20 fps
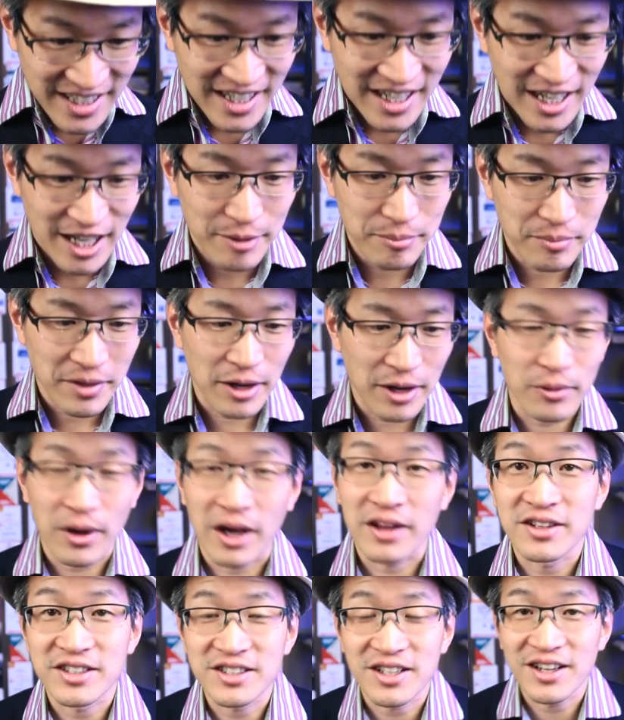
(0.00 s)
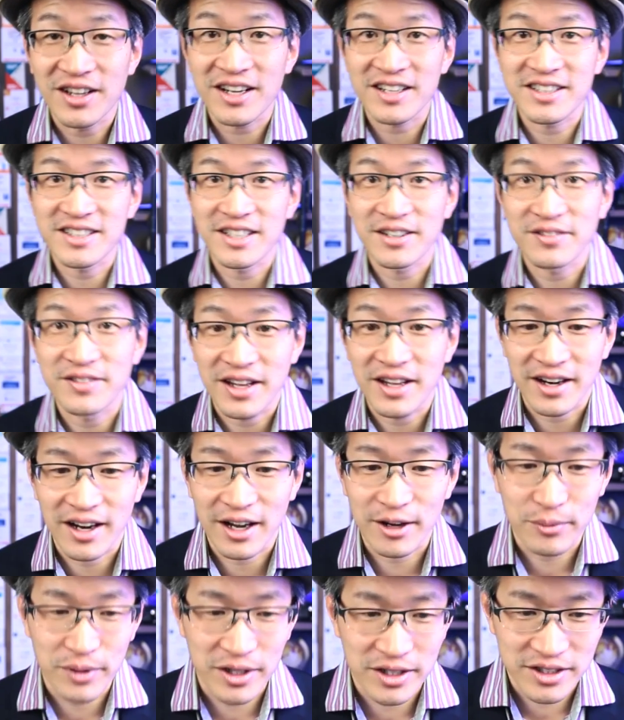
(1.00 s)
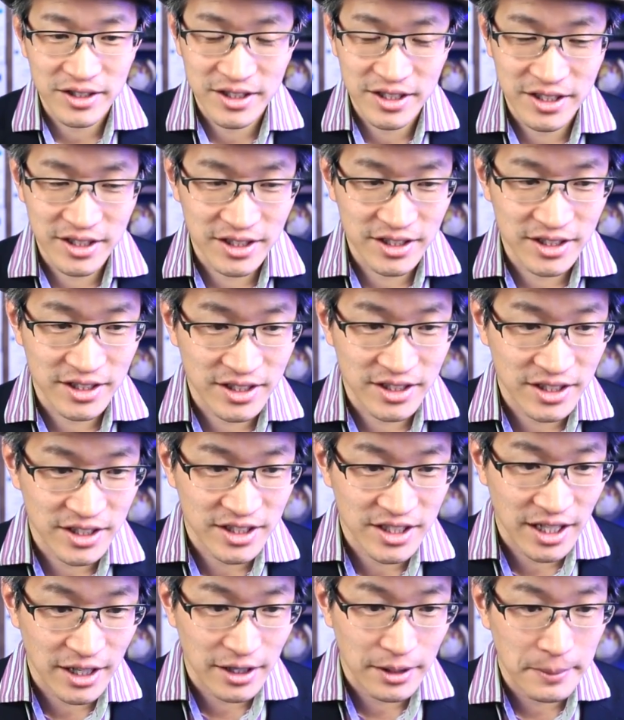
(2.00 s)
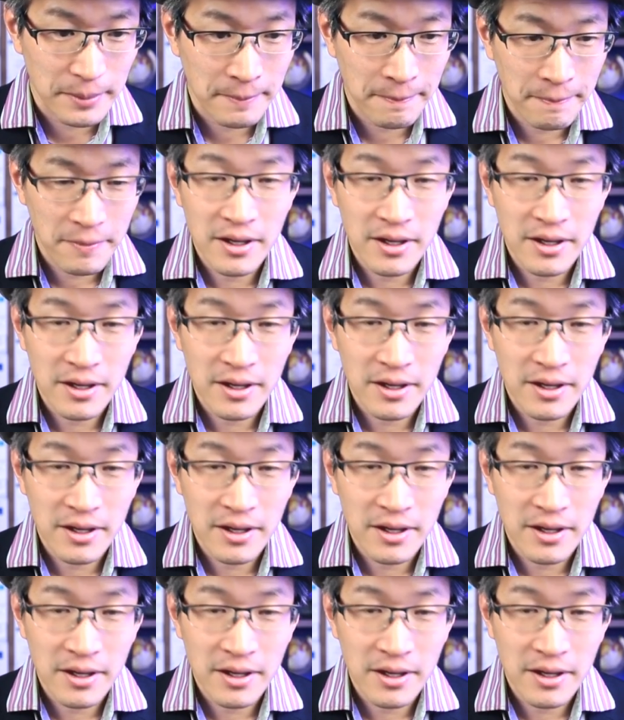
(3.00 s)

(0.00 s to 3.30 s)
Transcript: um, I, there's a lot of stuff that I want to to share.